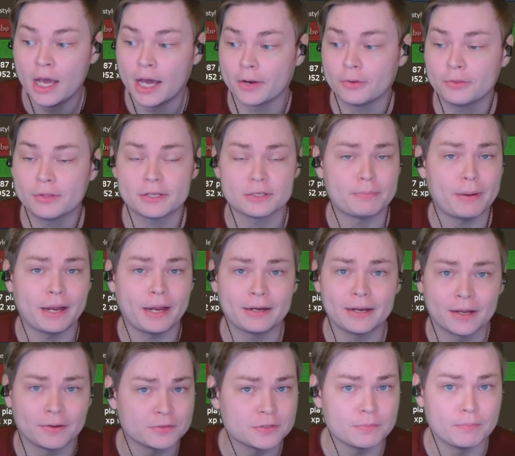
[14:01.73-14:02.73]
I don't think it's bad to
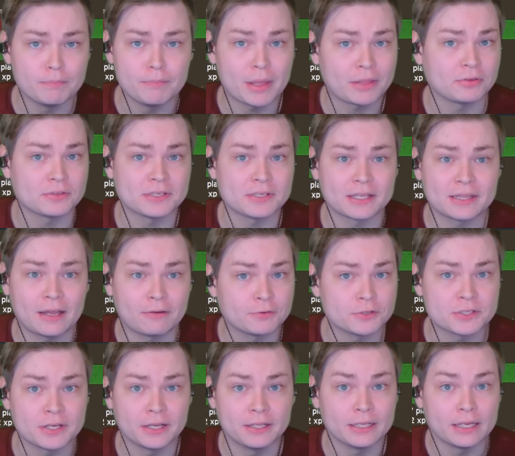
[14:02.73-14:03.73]
have methods like that
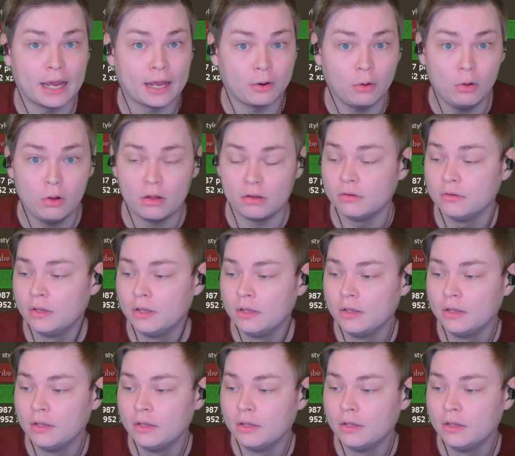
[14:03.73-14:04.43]
for sailing at all.